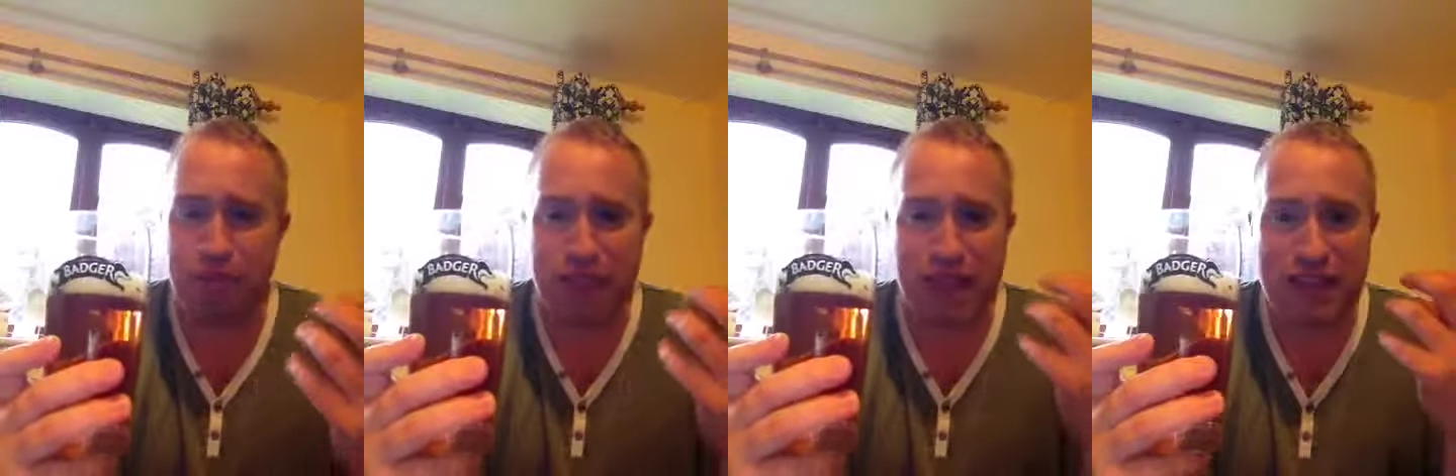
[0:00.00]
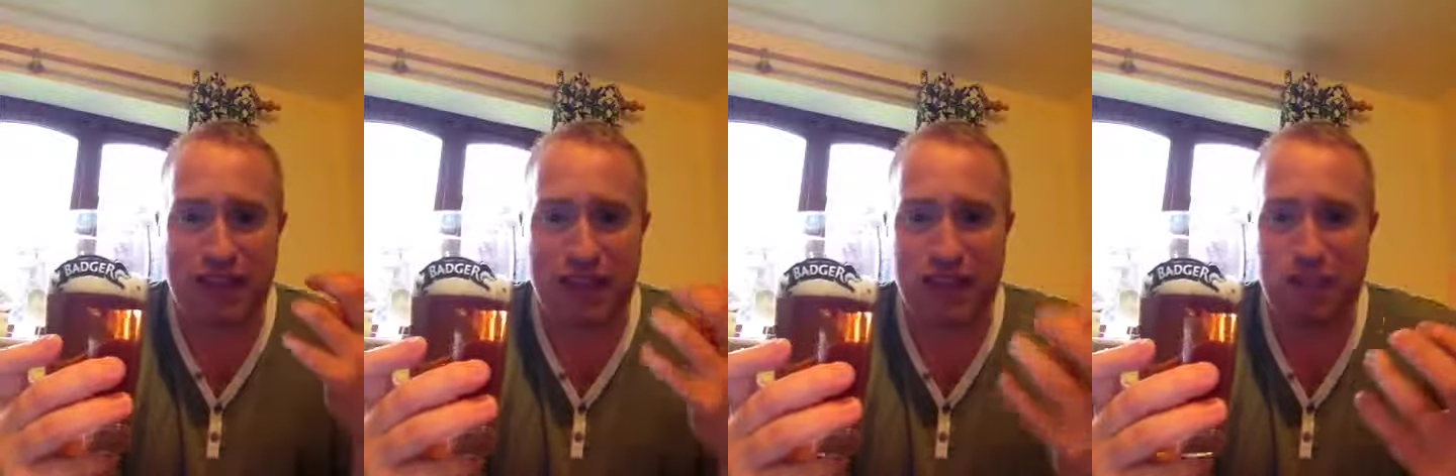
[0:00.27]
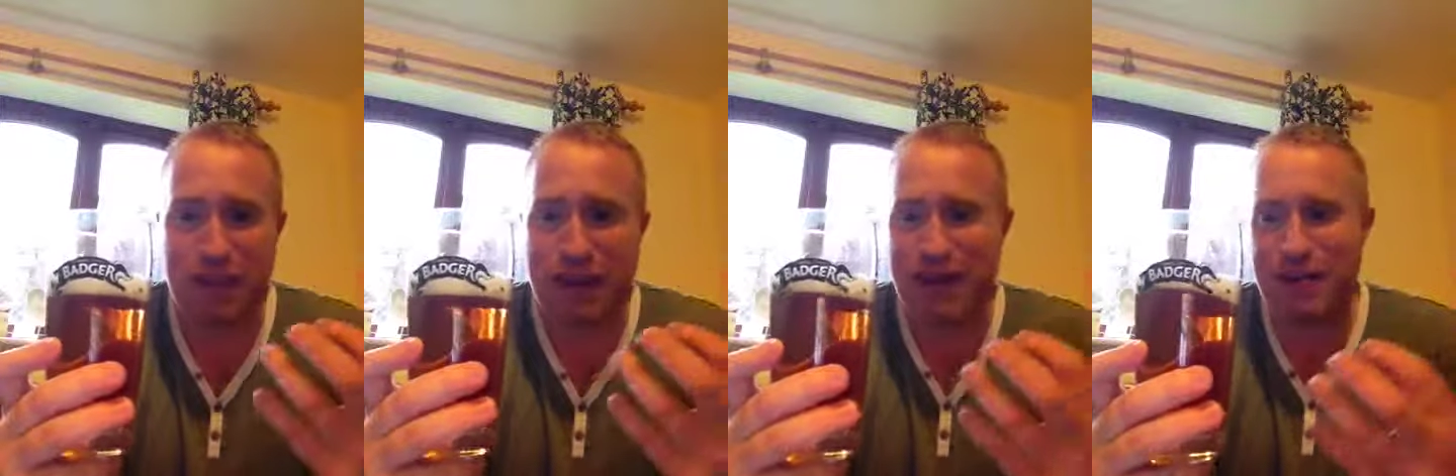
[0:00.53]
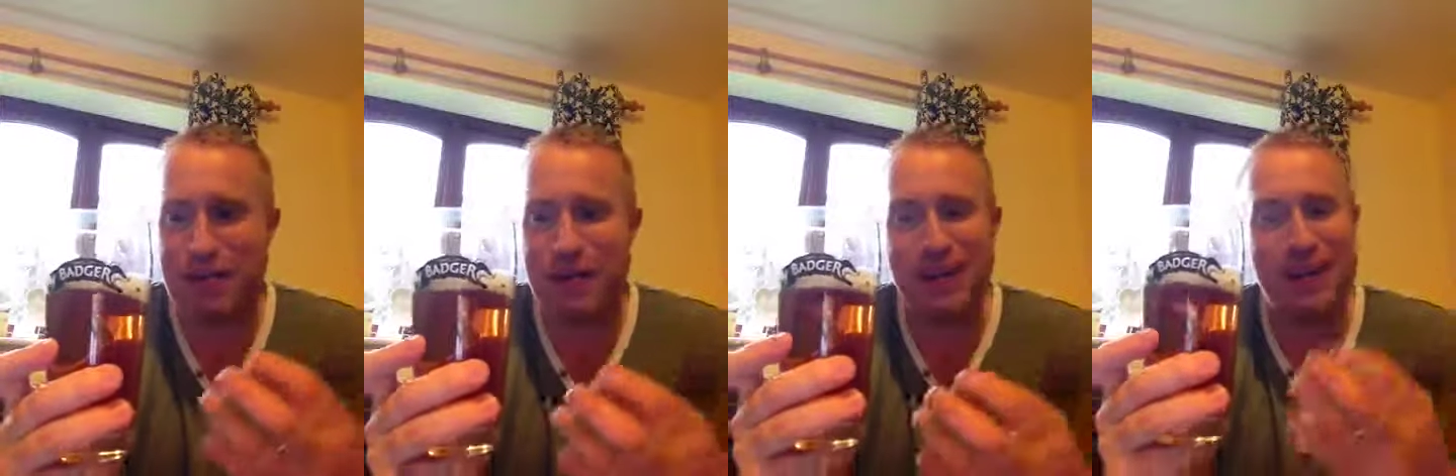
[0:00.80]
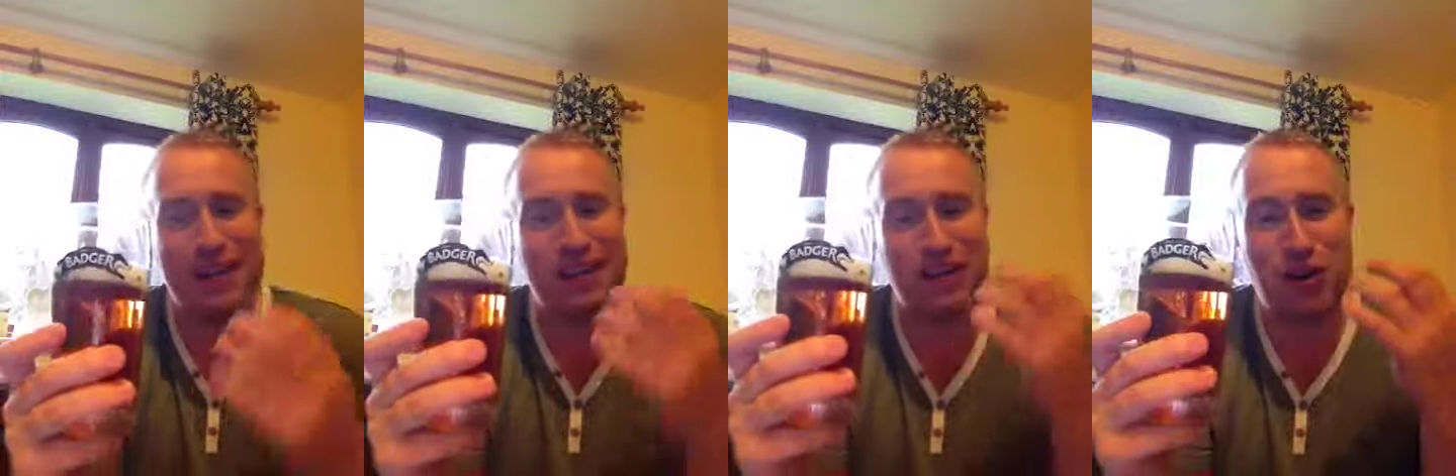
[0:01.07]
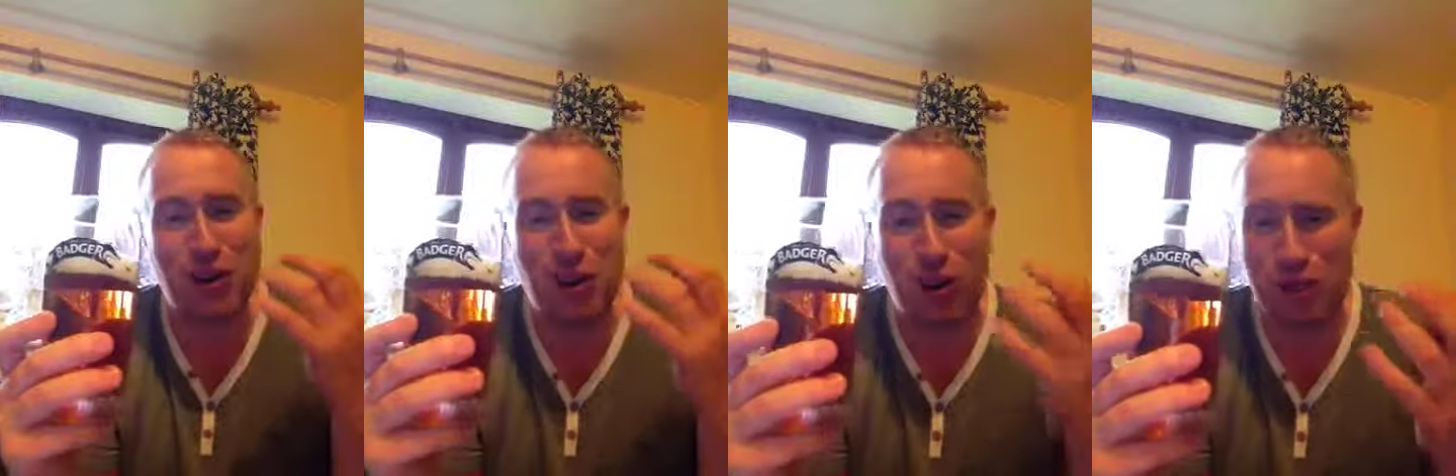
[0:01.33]
This beer to me is
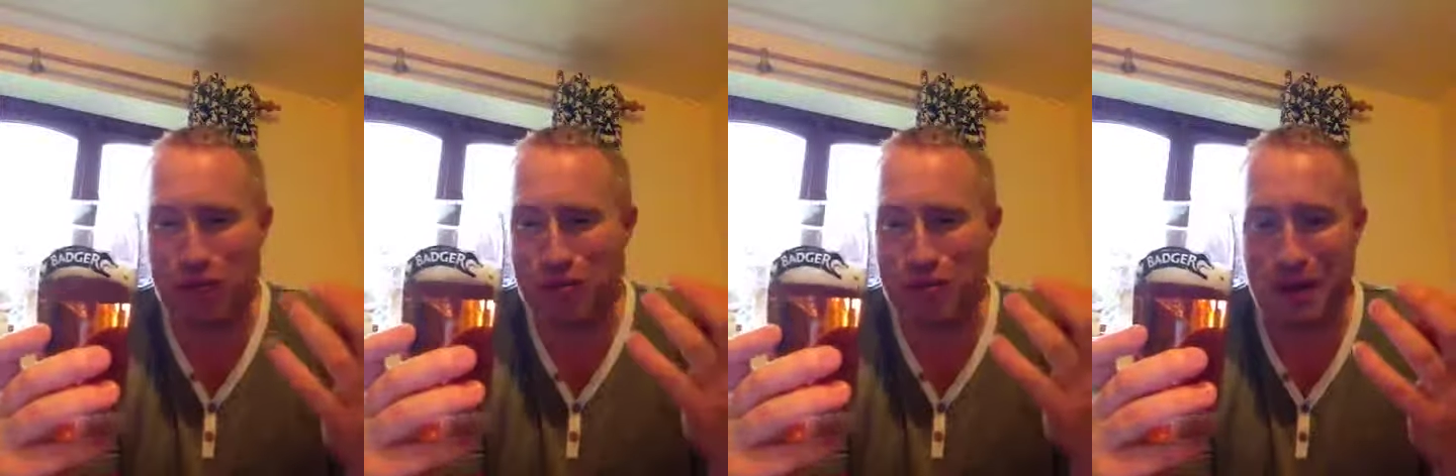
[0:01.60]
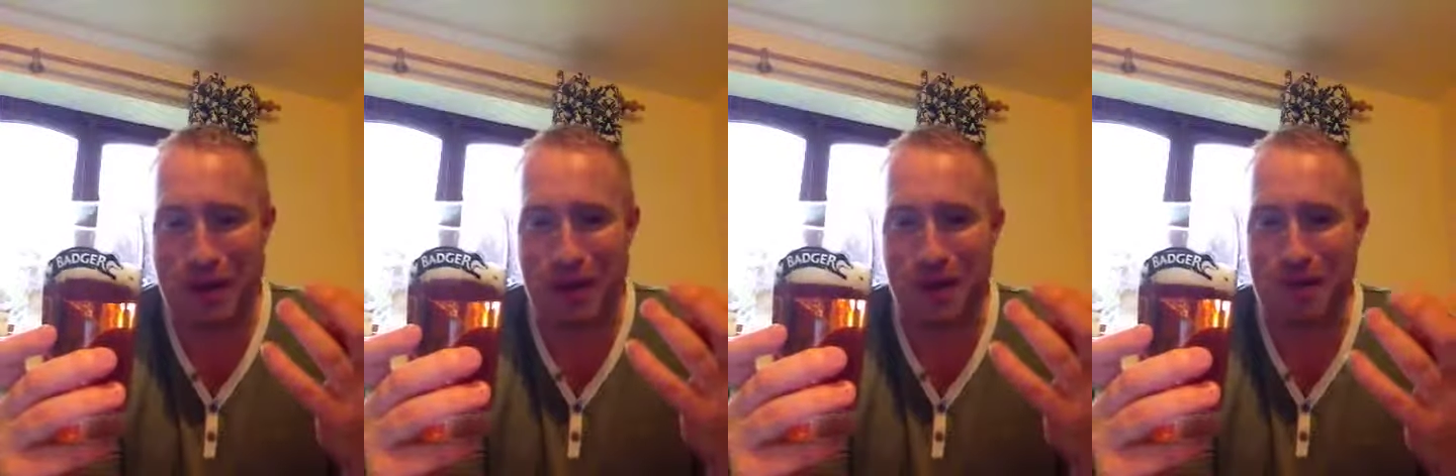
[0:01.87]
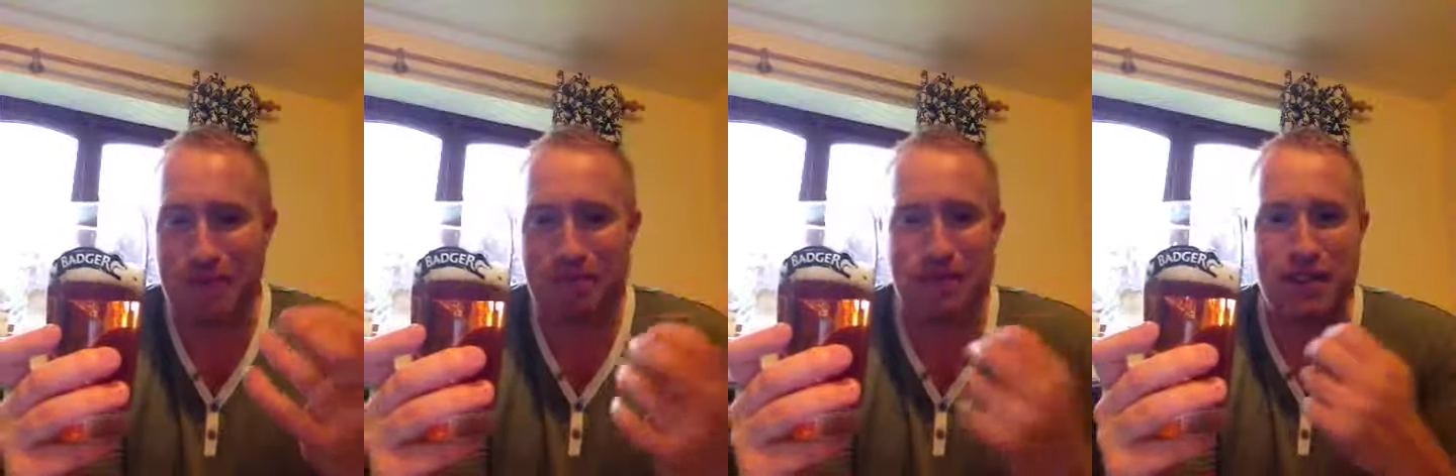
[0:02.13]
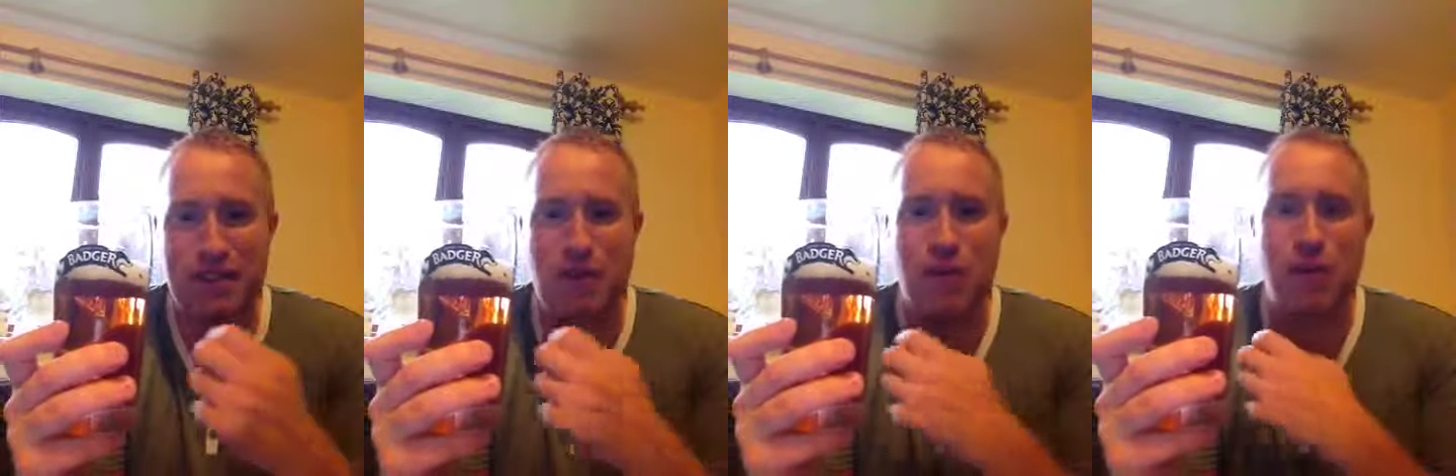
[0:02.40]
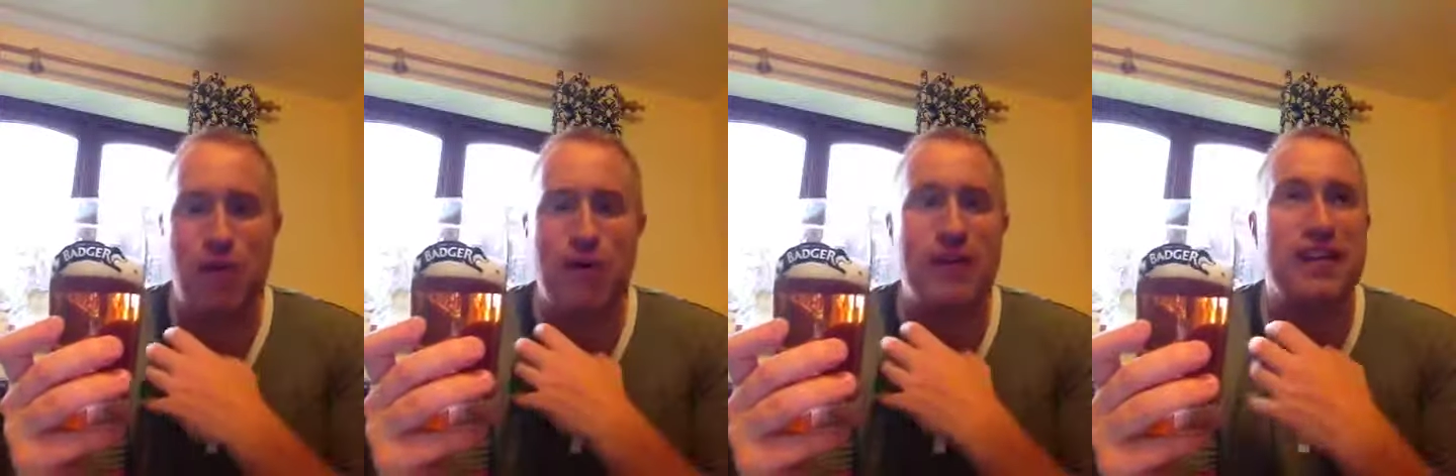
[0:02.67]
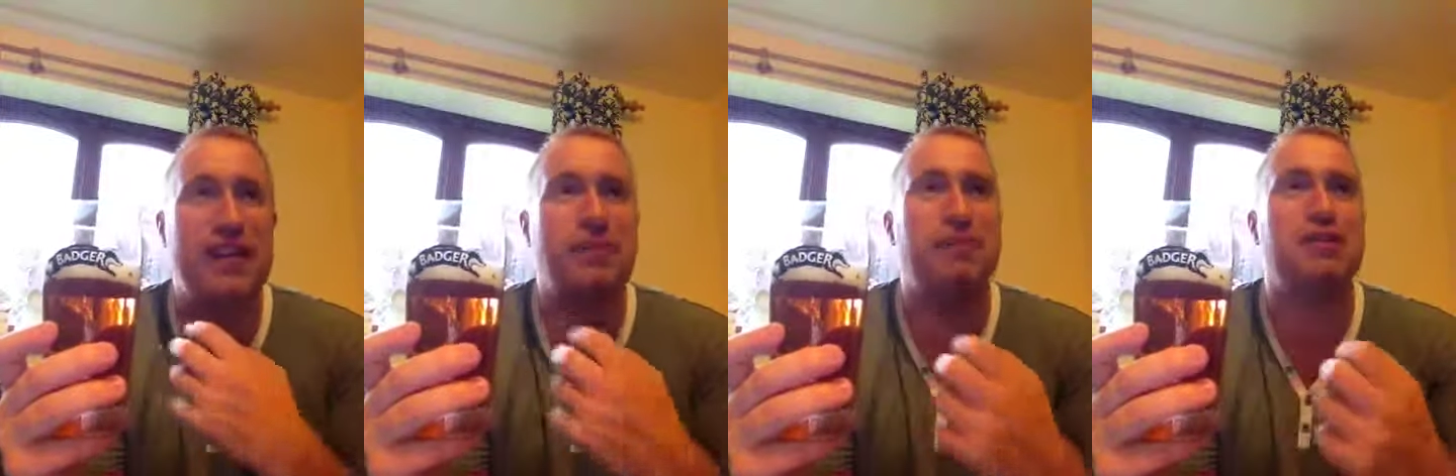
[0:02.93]
an autumn beer, you know, one of
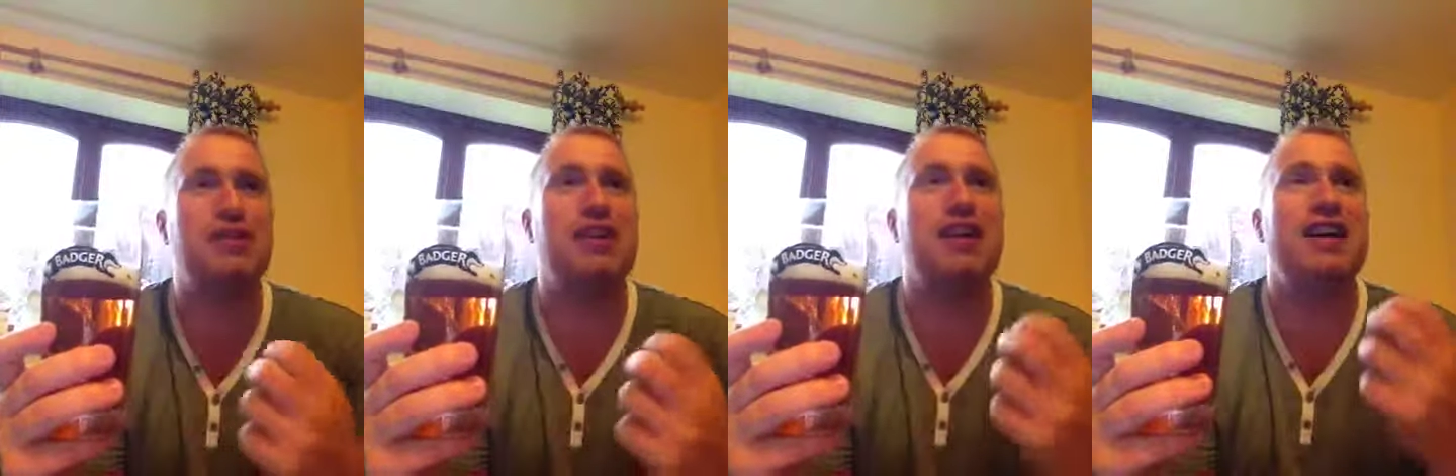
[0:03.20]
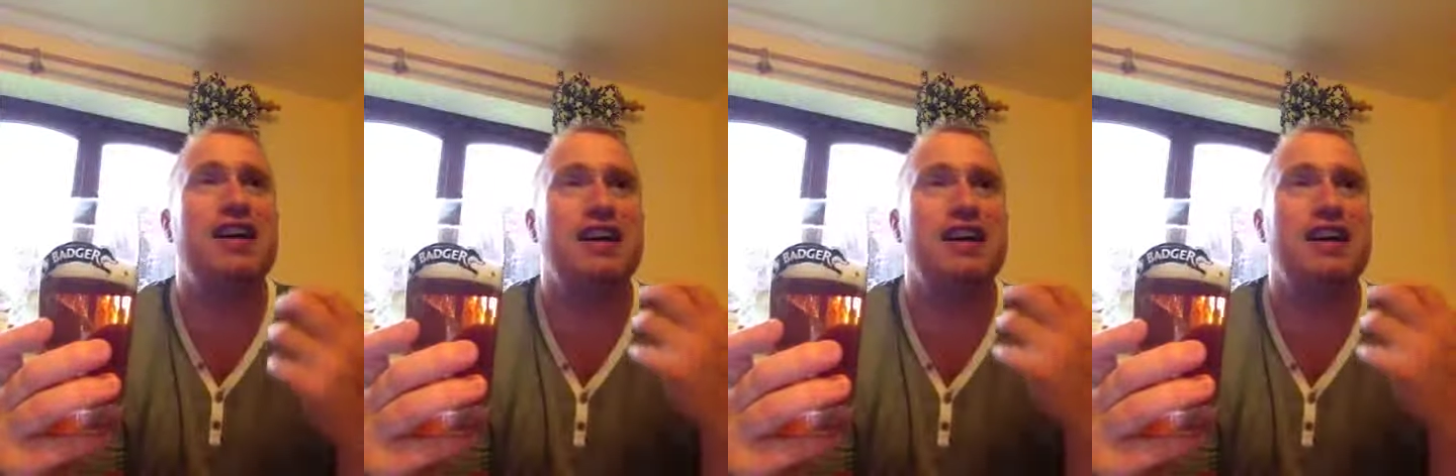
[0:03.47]
them ones.